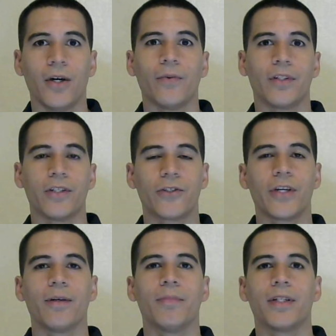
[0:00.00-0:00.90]
with the
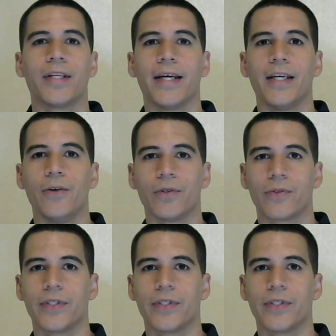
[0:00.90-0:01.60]
treatment that he was